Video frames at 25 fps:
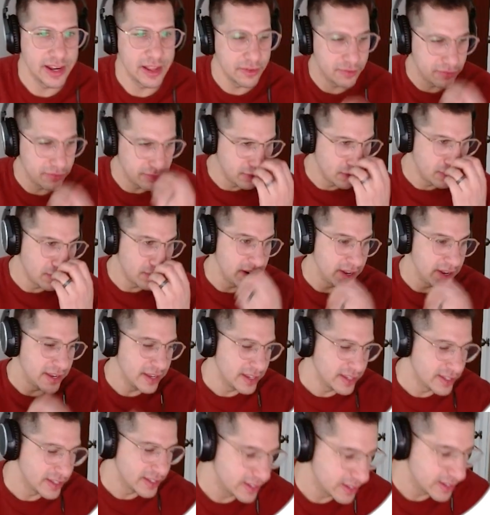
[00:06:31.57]
the flooring
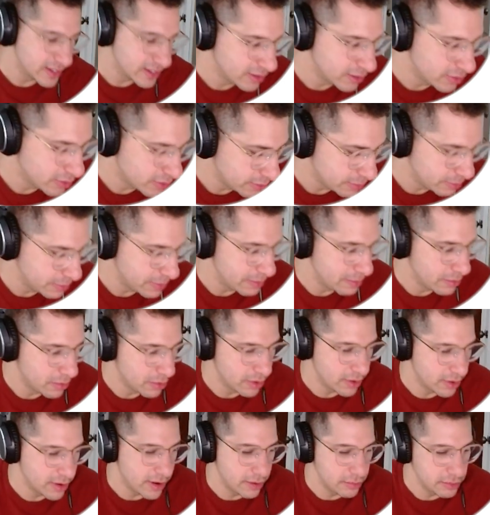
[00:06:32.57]
is a little bit more
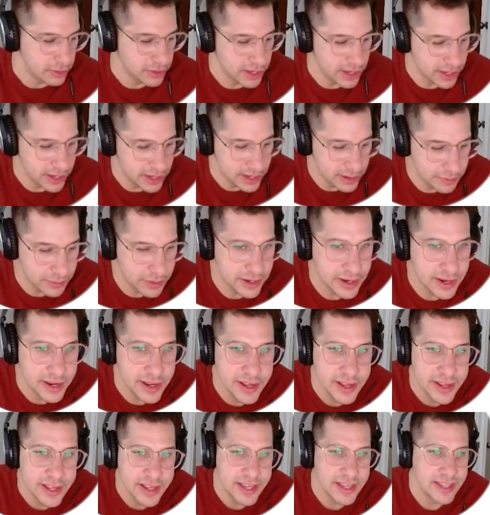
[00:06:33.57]
complicated but
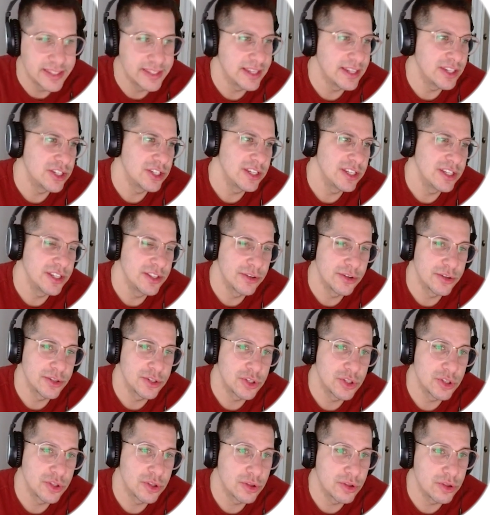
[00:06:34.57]
essentially
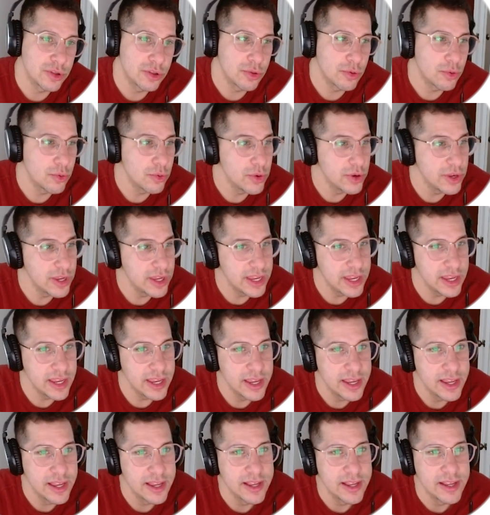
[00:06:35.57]
there's three
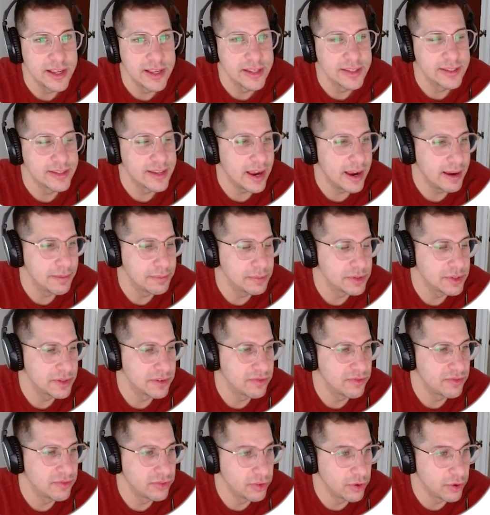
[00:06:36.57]
types of
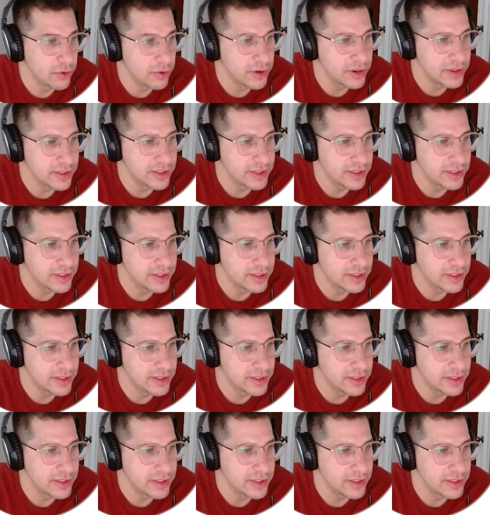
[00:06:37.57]
flooring